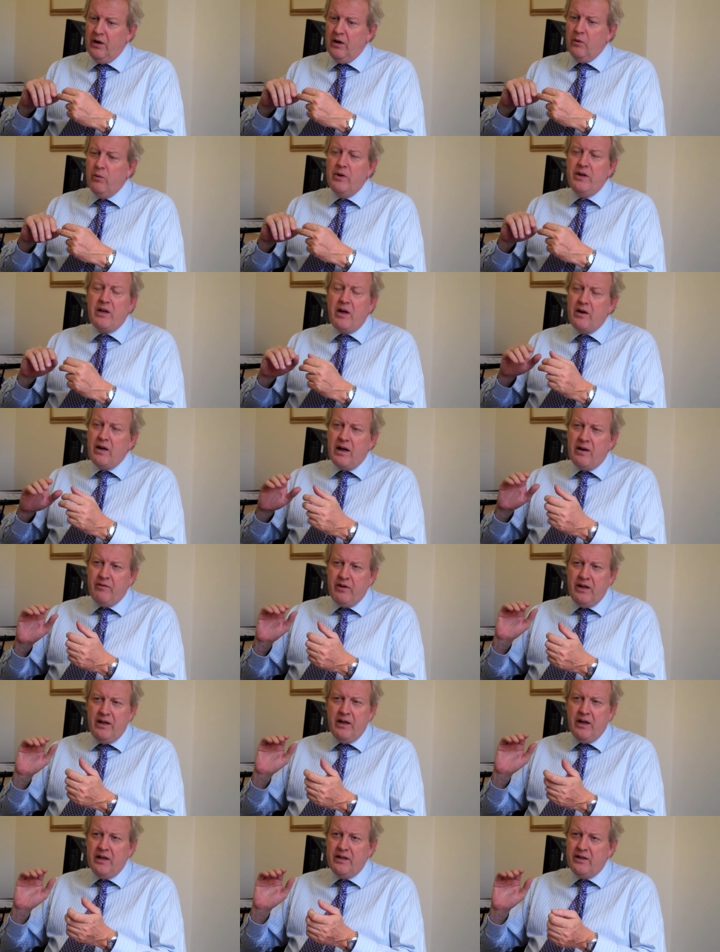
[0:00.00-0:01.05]
We don't have
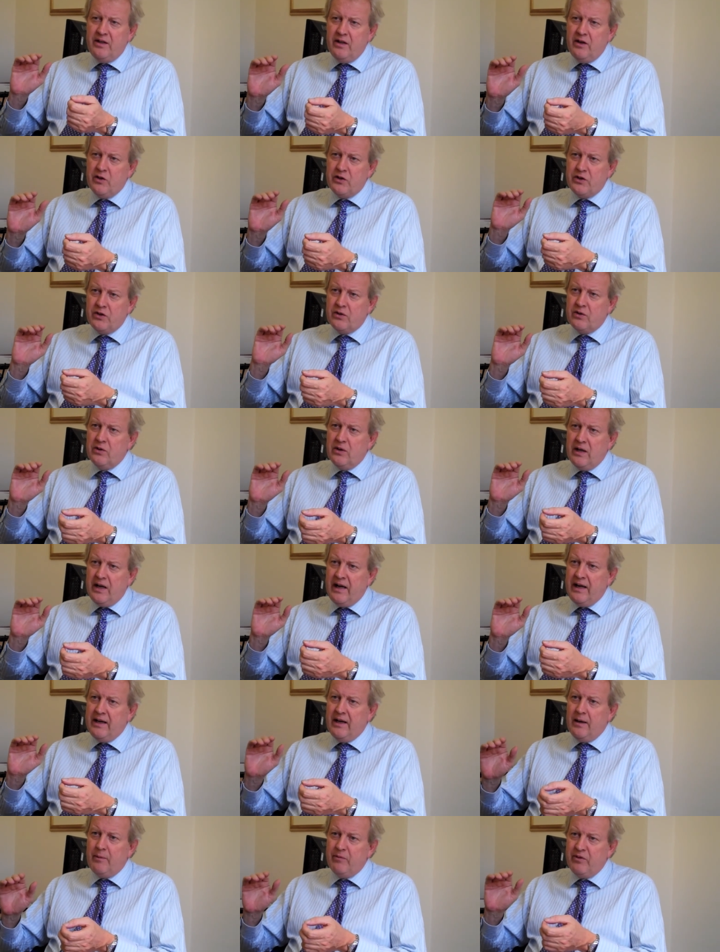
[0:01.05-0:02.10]
any ideological
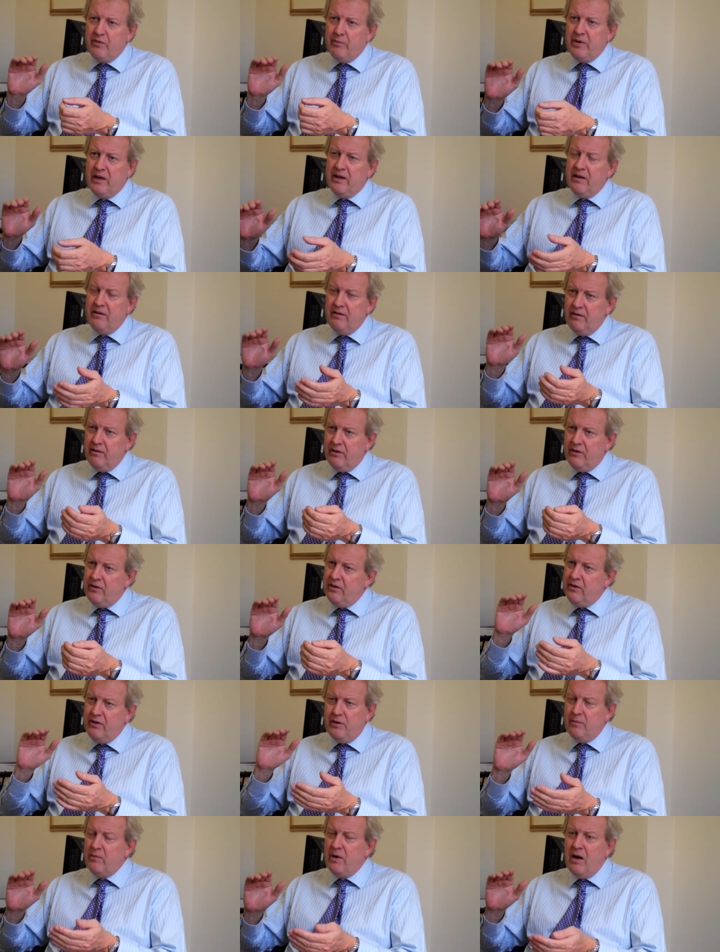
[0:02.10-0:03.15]
hang-ups about
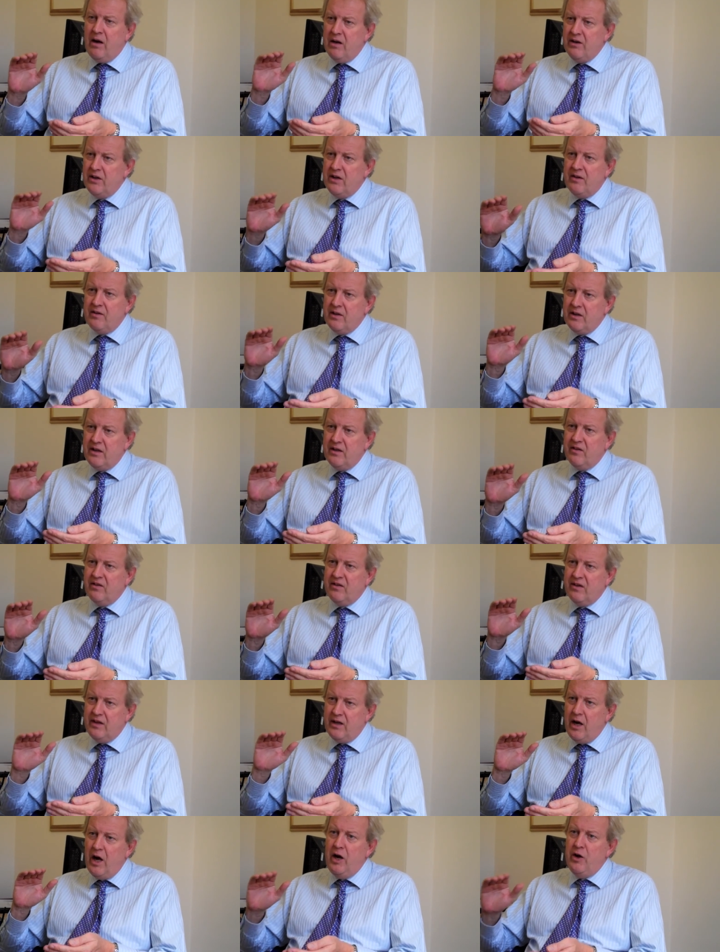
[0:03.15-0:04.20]
demanding that it's
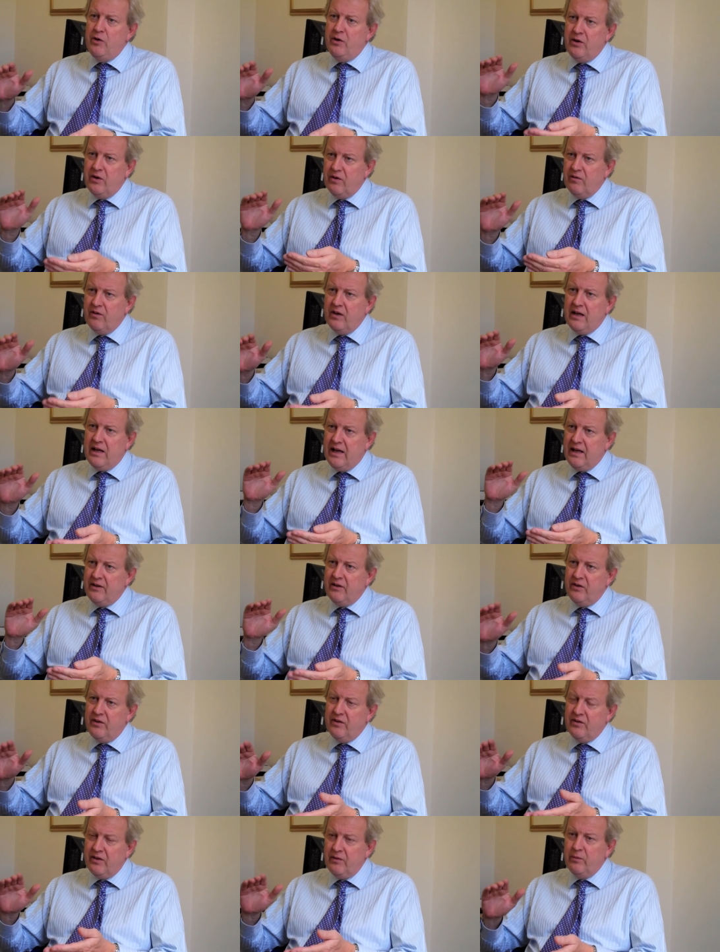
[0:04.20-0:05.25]
the owner of the land who
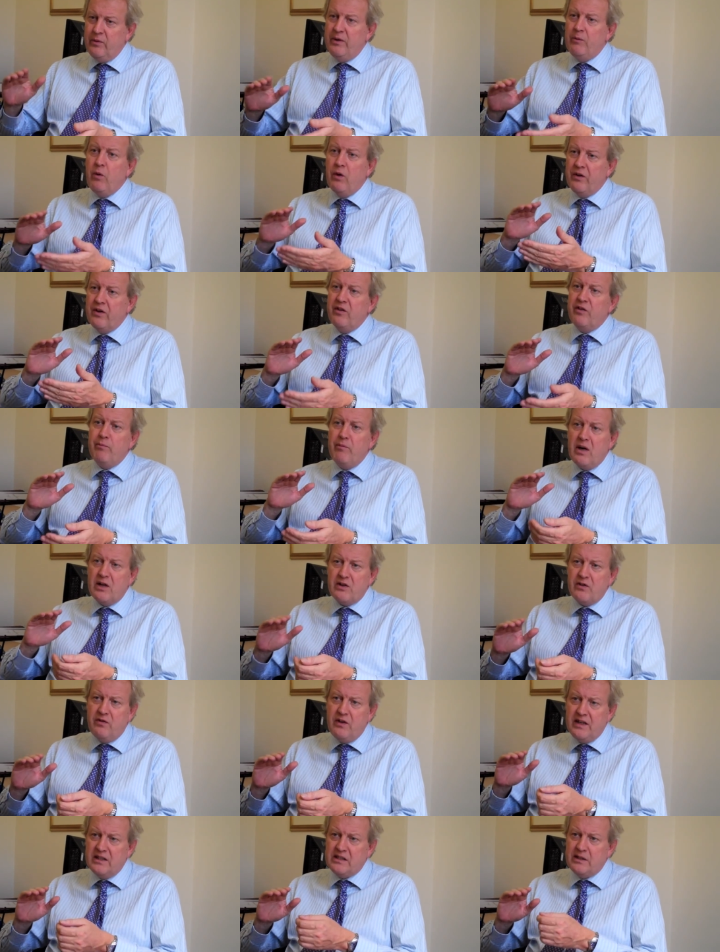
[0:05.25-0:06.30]
does it. We want as much
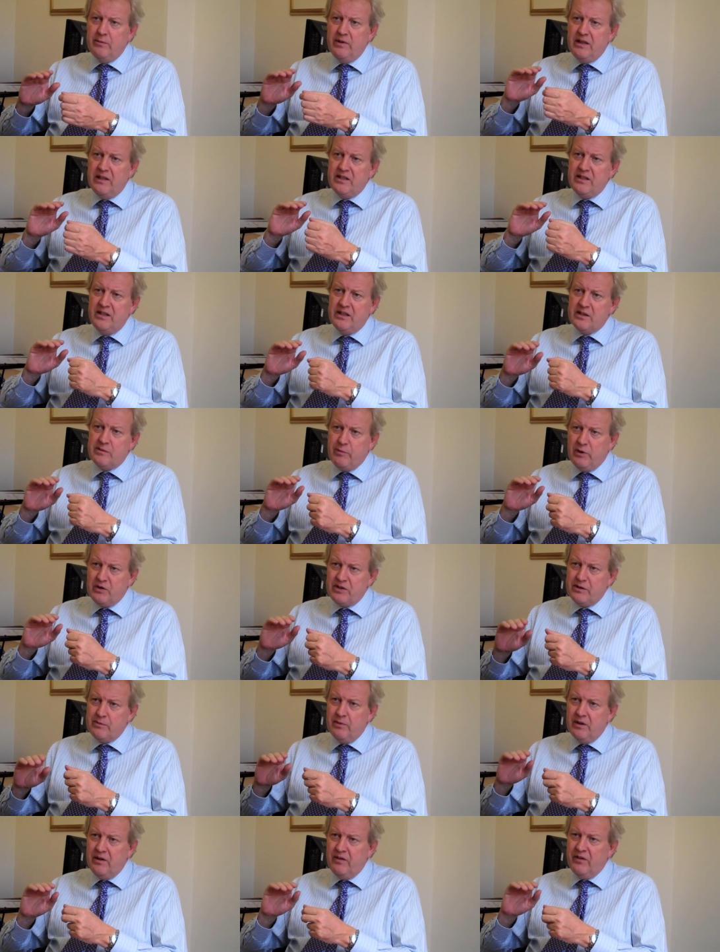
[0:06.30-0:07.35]
flexibility as
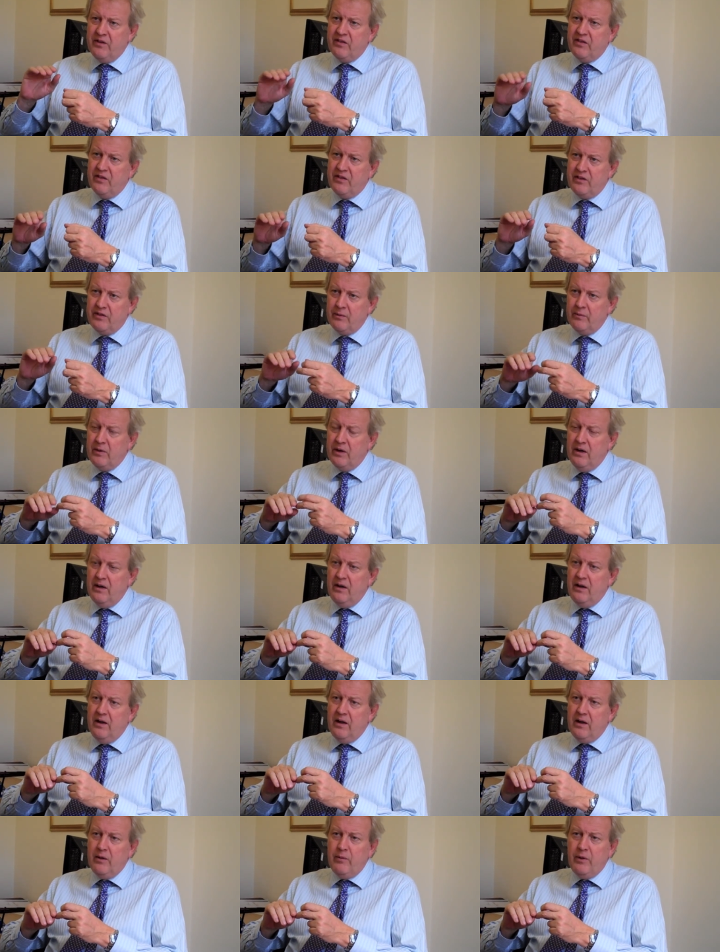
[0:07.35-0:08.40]
possible in the system,
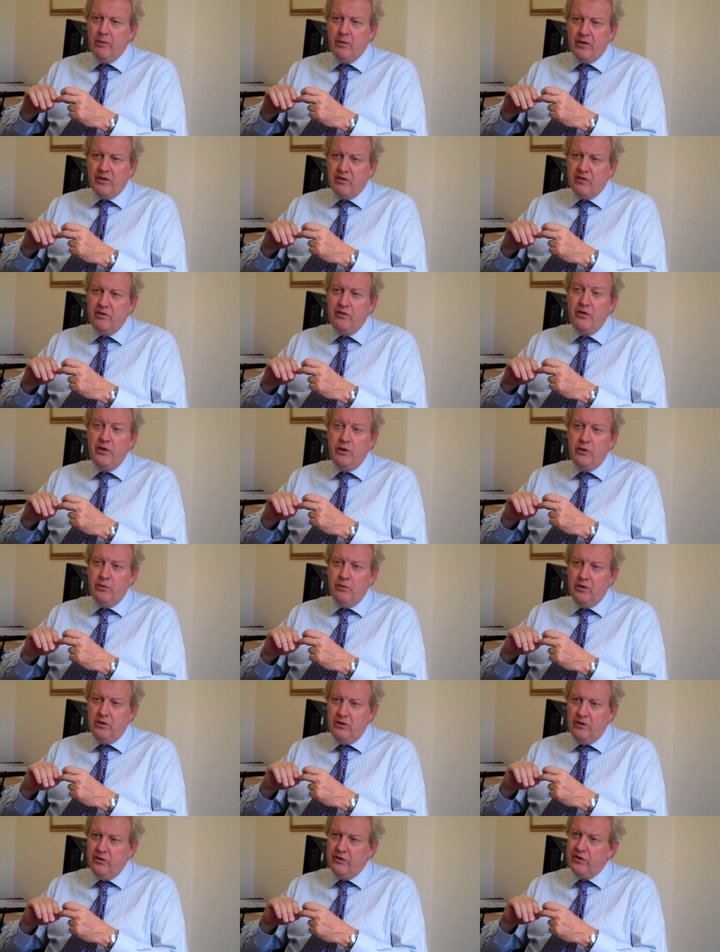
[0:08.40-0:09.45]
and we want as few
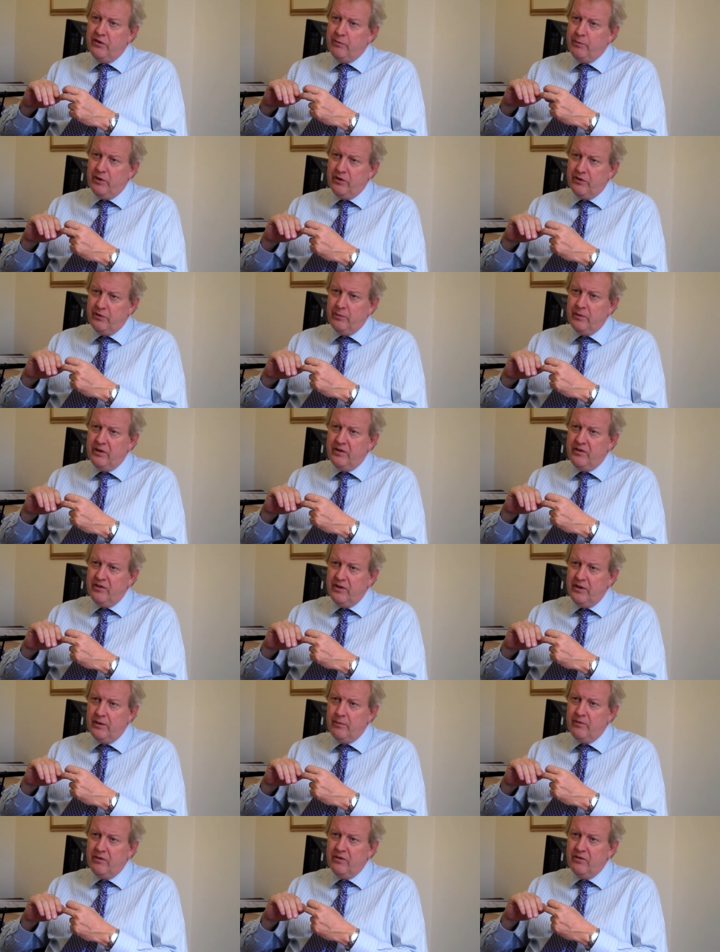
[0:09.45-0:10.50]
rules as possible in
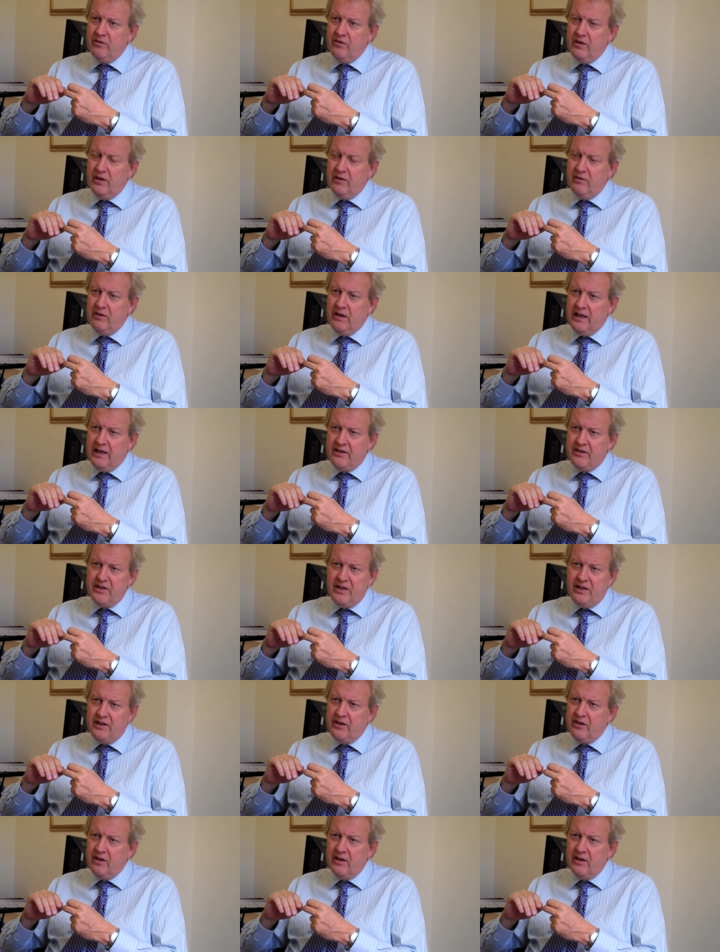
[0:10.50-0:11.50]
terms of, of land tenure.